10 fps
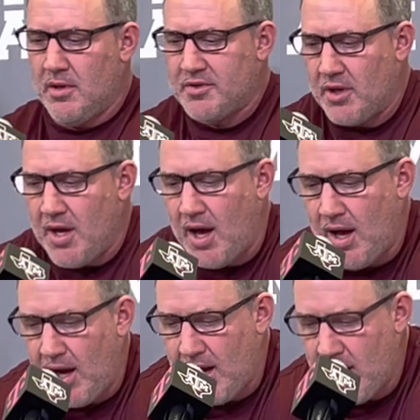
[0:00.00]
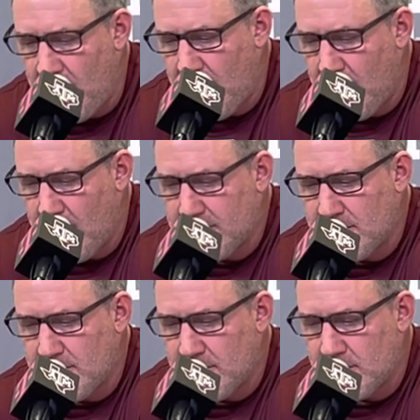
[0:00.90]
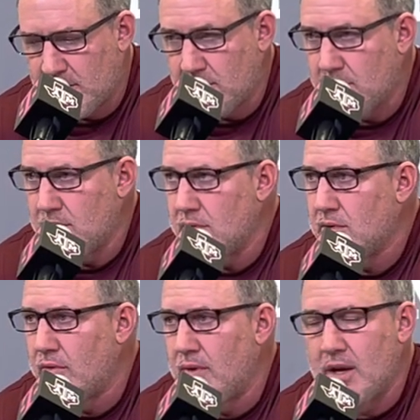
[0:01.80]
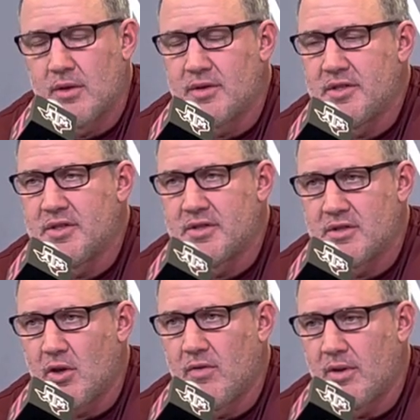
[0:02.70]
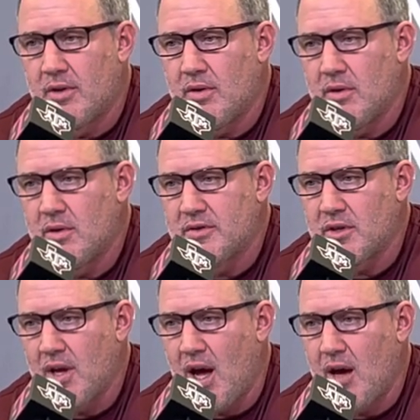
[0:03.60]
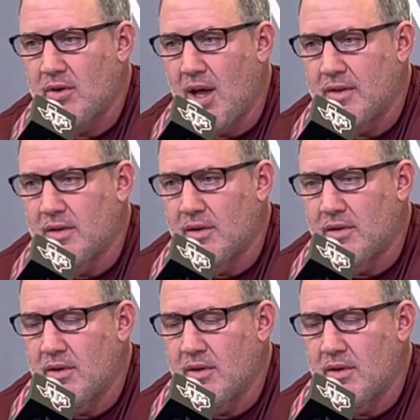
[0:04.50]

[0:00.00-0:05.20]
So yeah, the regular season's over. And so yeah, I would like to